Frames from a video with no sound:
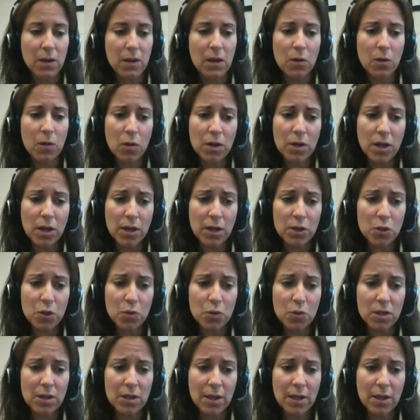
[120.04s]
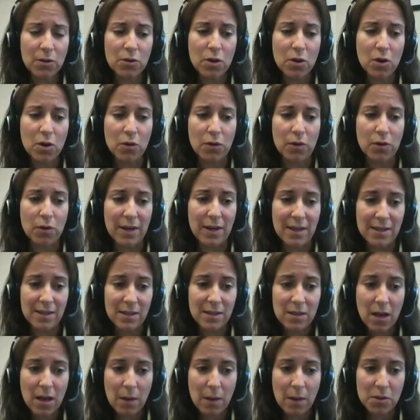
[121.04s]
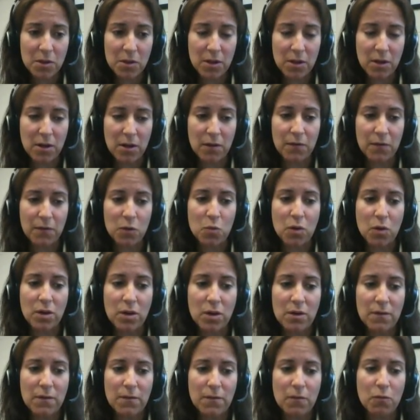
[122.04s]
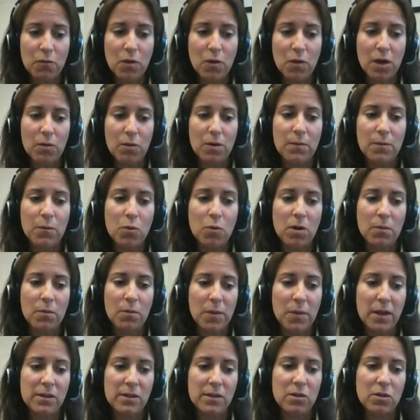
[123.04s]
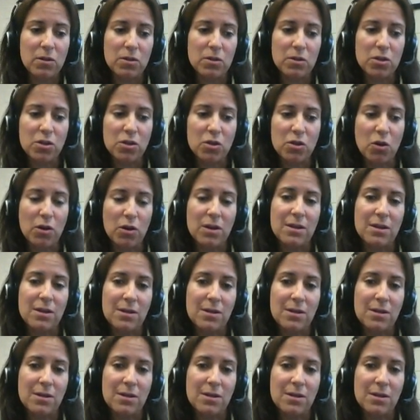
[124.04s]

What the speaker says: I do want to let you know there is an option here if you wanted to run a report based on certain